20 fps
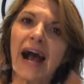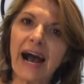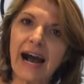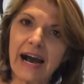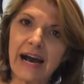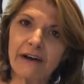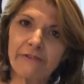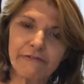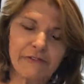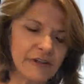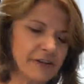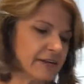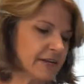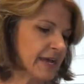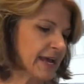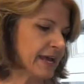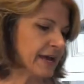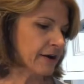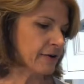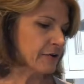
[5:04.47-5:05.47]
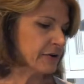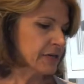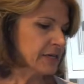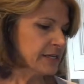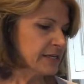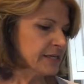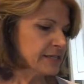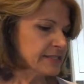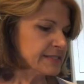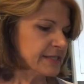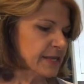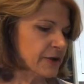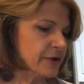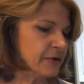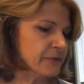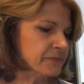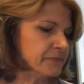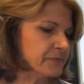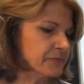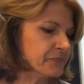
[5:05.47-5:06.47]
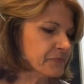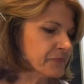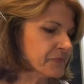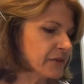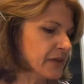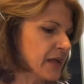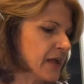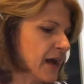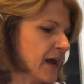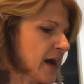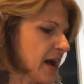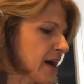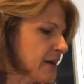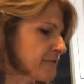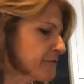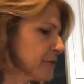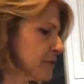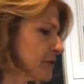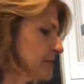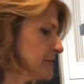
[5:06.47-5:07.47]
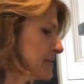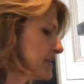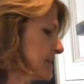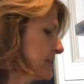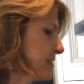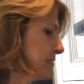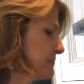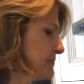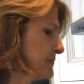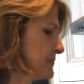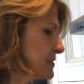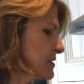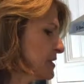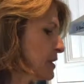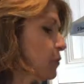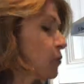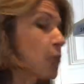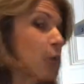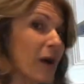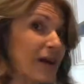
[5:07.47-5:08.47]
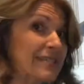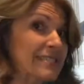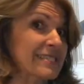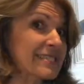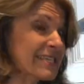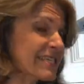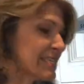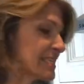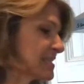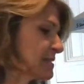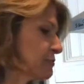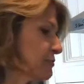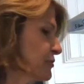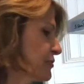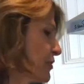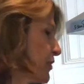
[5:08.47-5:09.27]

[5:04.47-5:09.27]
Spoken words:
half in now. So half goes in, so 1 teaspoon